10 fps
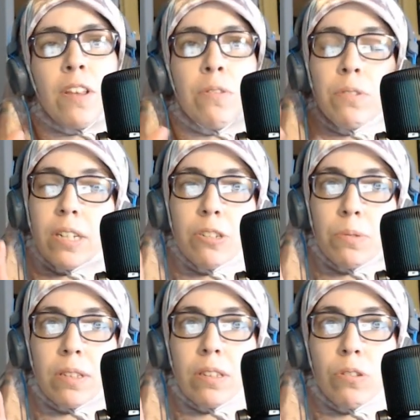Well, that's
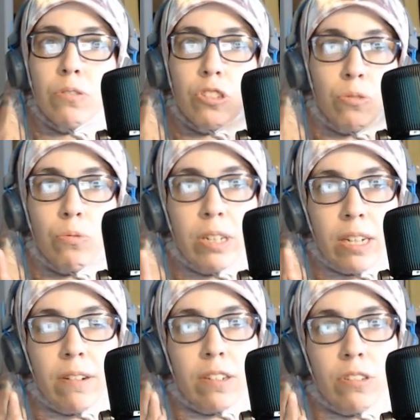what those two
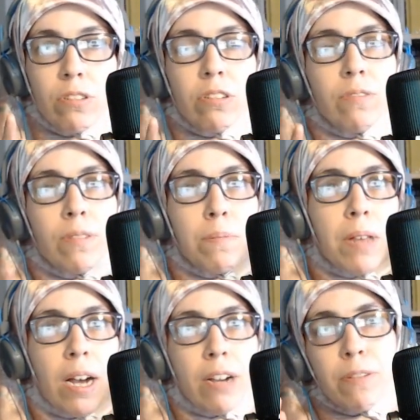characters from the
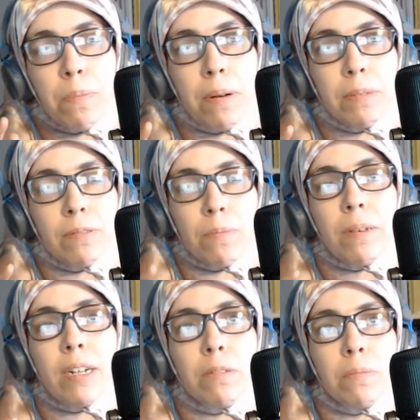High Republic
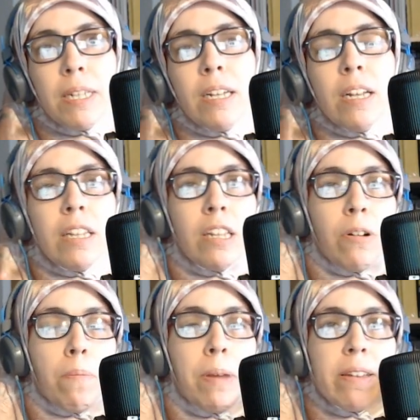remind me. They
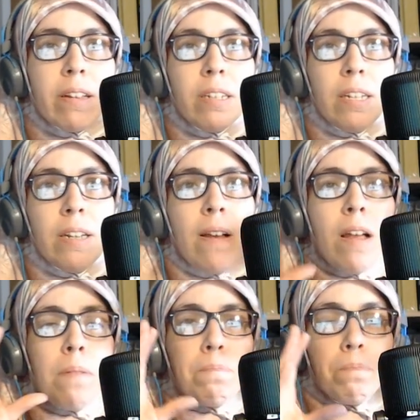are basically
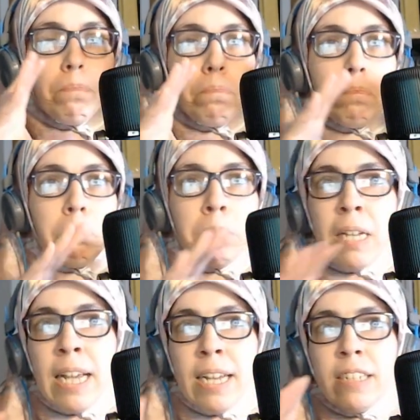
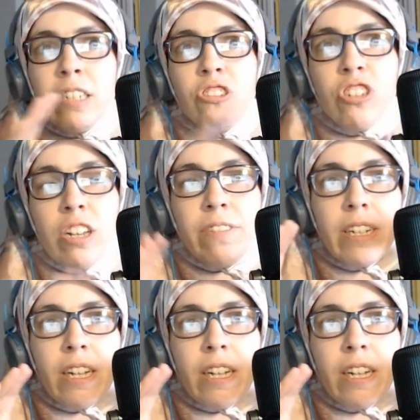bland, generic